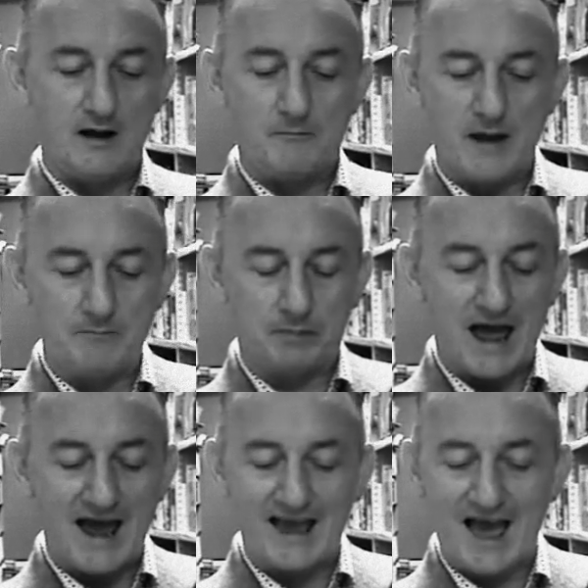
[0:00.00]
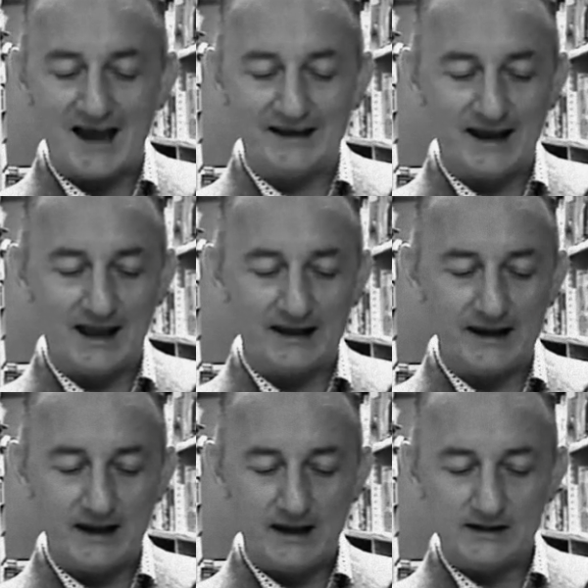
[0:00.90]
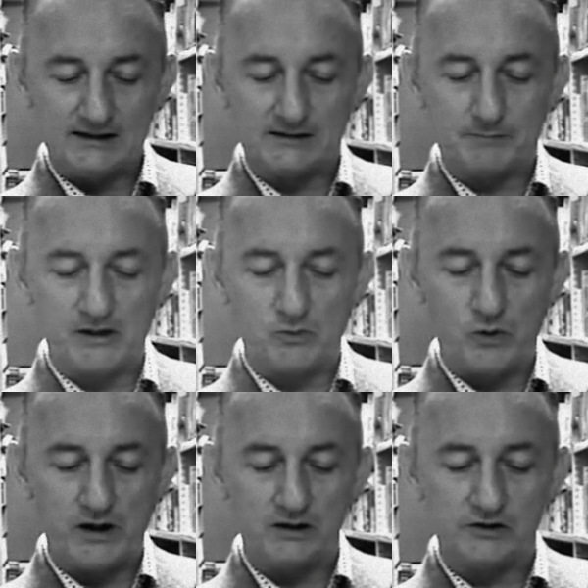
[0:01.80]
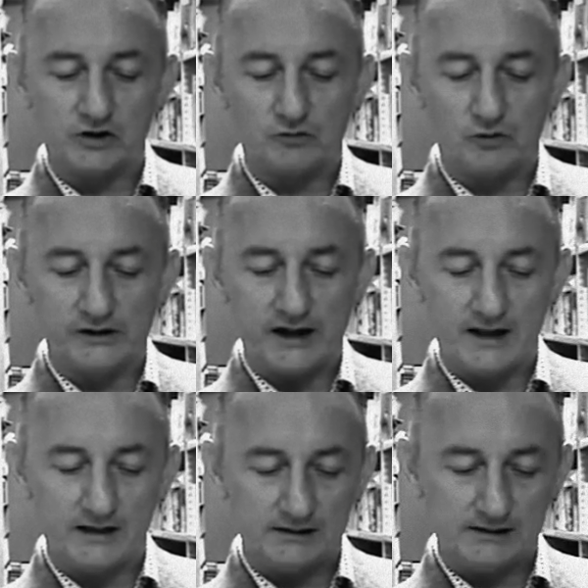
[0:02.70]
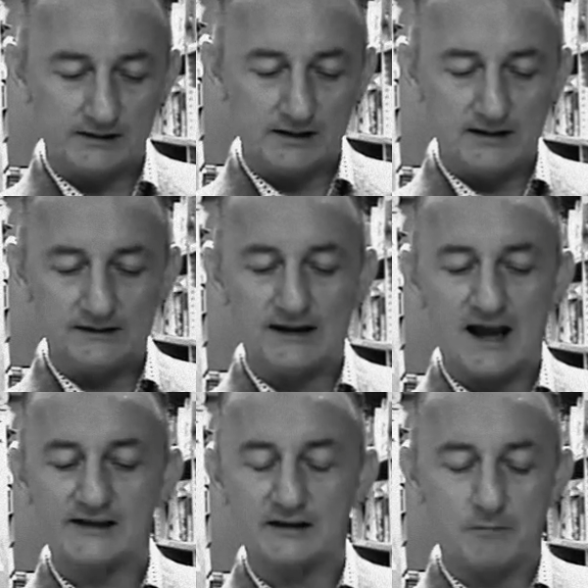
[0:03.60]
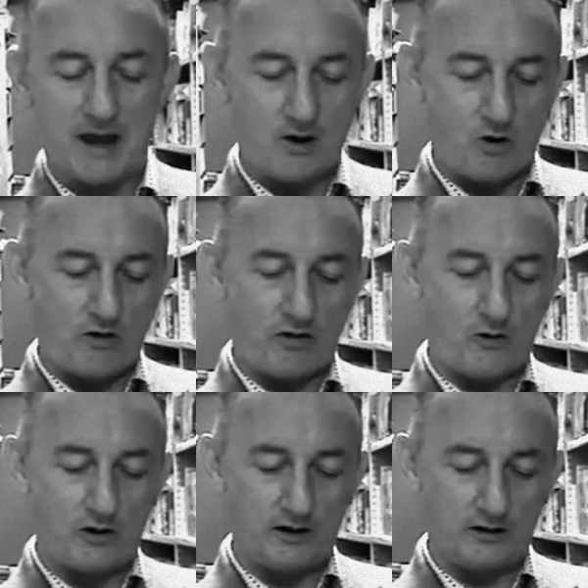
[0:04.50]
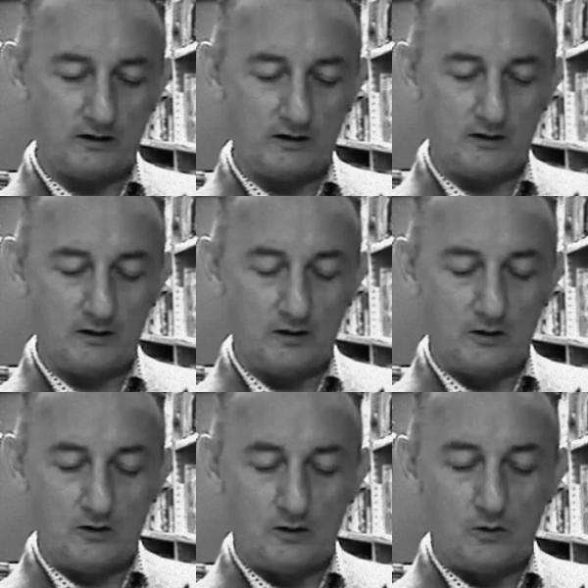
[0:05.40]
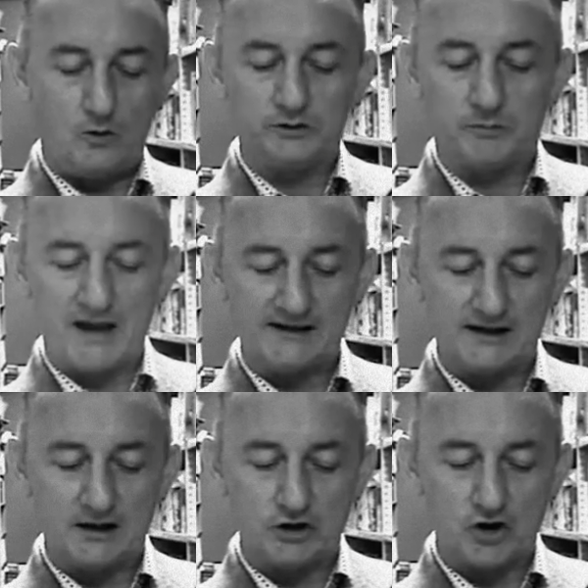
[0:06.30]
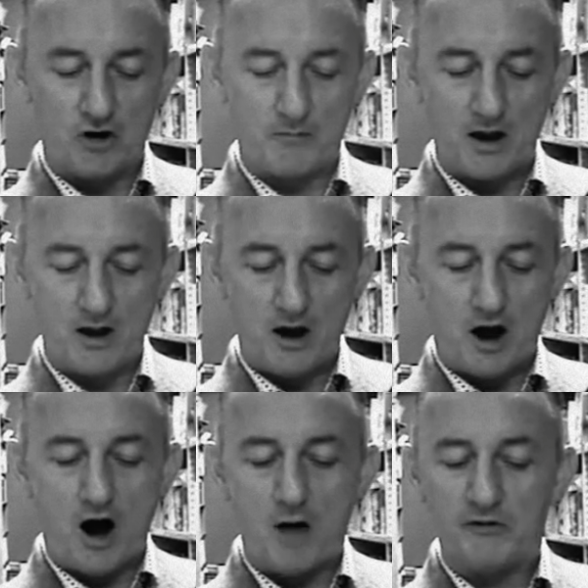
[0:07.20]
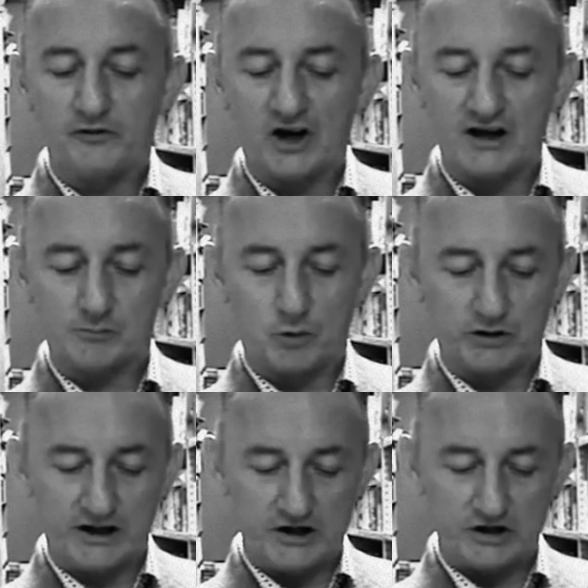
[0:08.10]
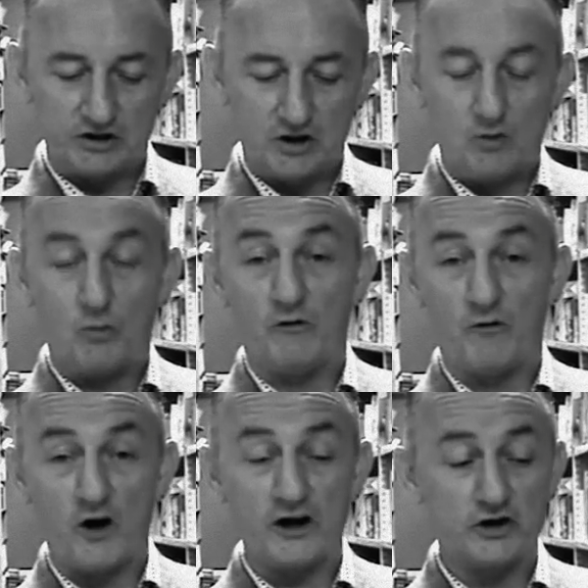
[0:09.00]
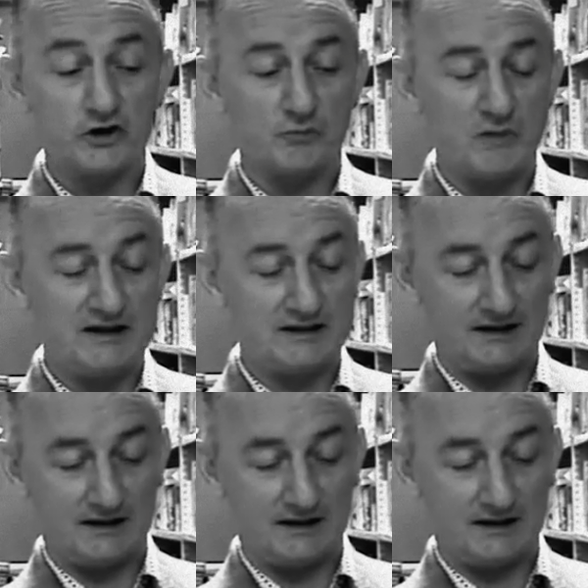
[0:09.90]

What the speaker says: big black high Nelly, spinning wheels on rolling hills, dazzled by hawthorn. Old bicycle shop, a hub of transportation where voyagers meet.